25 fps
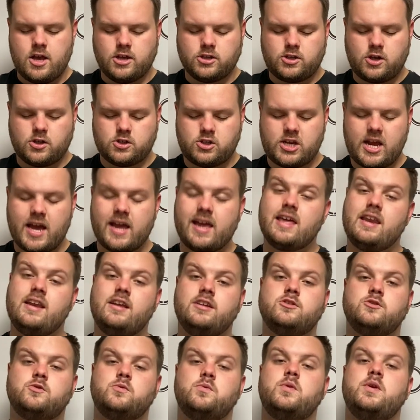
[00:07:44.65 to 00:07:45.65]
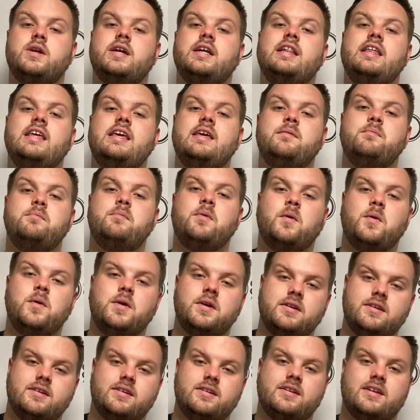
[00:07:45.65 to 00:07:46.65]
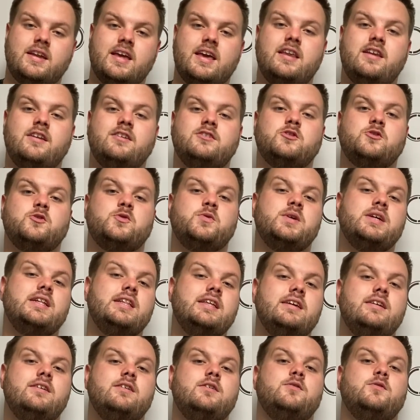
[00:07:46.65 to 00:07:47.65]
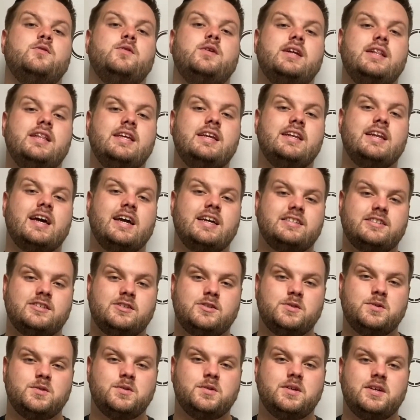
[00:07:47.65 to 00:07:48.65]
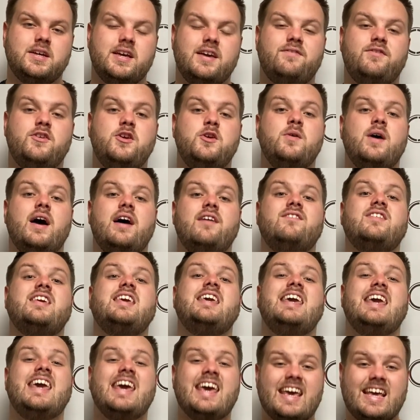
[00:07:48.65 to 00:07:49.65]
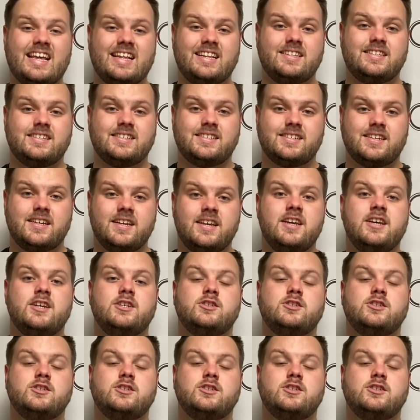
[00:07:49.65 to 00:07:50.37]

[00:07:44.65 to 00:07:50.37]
so check-in is really important and is a really, really nice tool if you have kids.